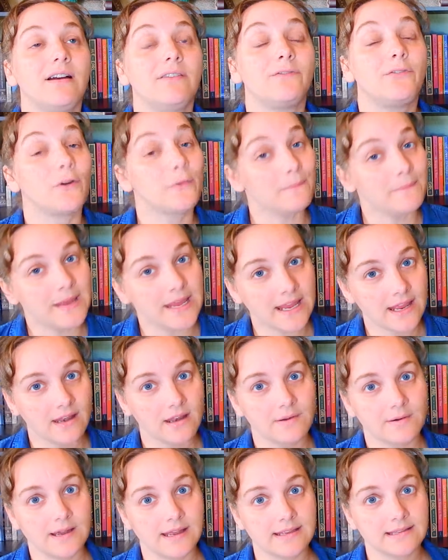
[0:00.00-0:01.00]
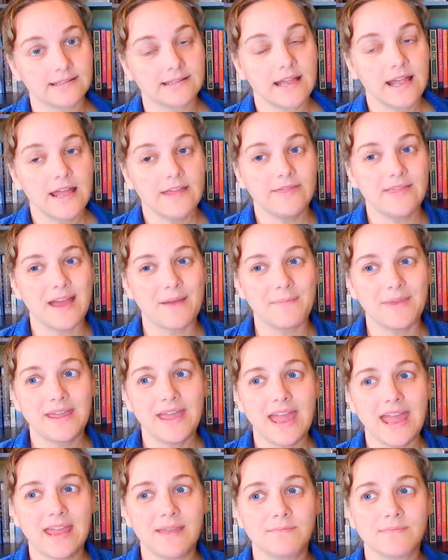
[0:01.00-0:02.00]
for me anyways, that
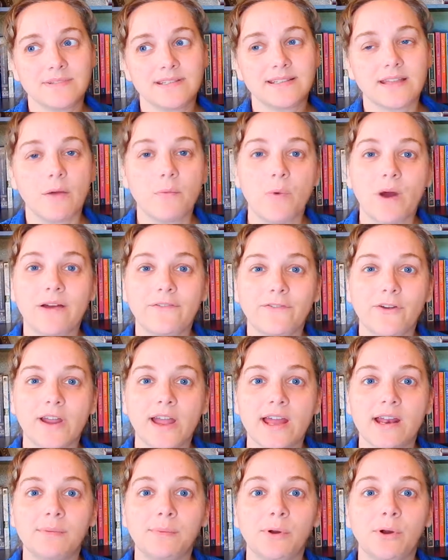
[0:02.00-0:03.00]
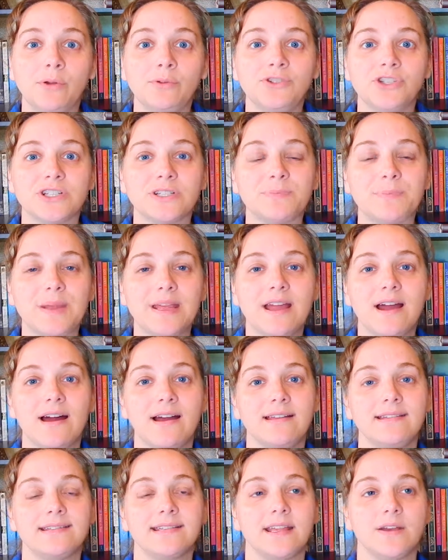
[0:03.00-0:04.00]
became somewhat forgettable just
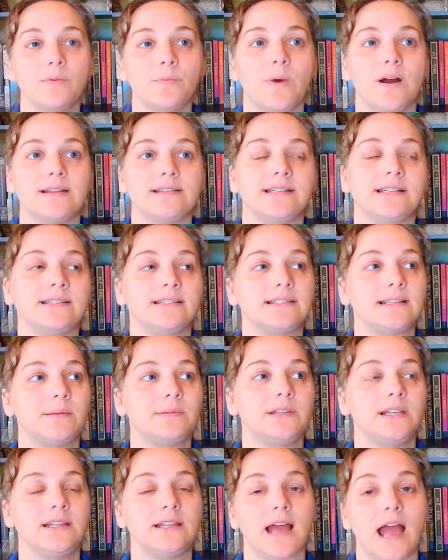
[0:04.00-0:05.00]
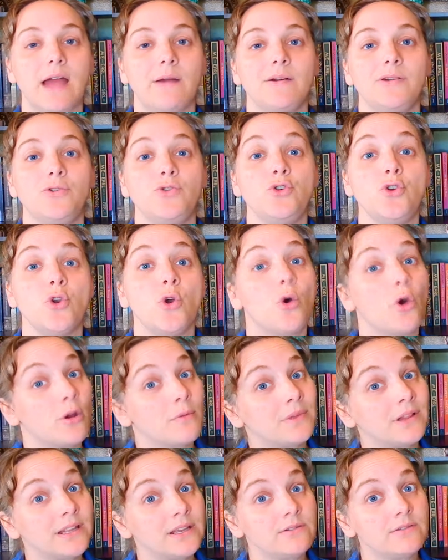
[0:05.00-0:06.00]
because it wasn't something that I would
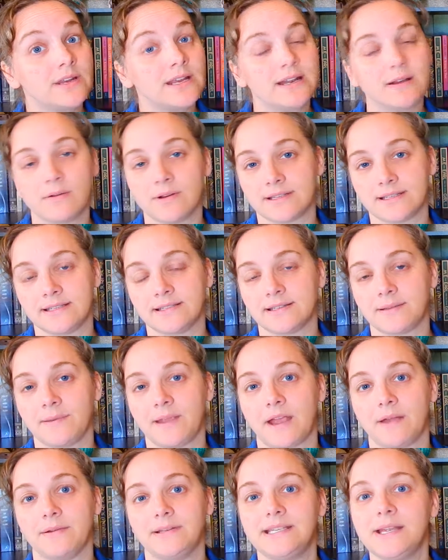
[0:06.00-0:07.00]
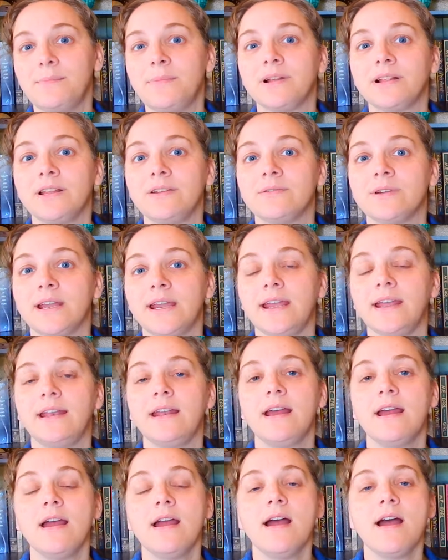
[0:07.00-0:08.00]
normally read. It wasn't something I would typically
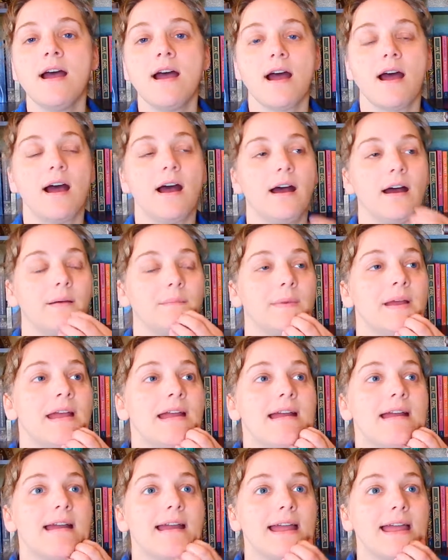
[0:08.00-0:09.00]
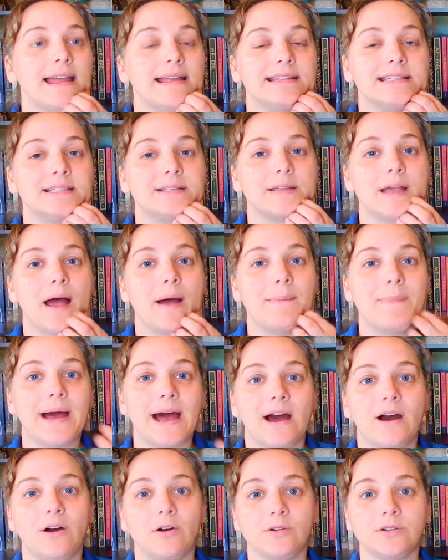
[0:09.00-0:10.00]
read. It's
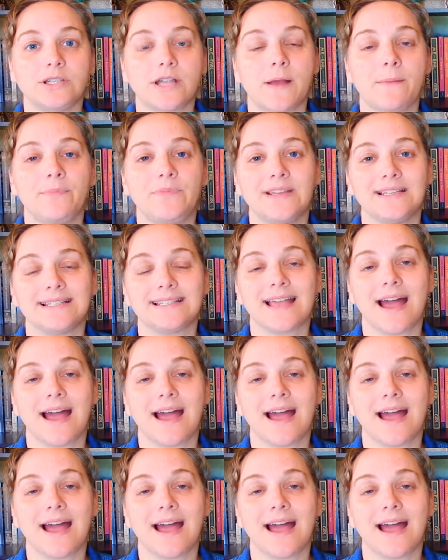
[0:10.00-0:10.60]
about this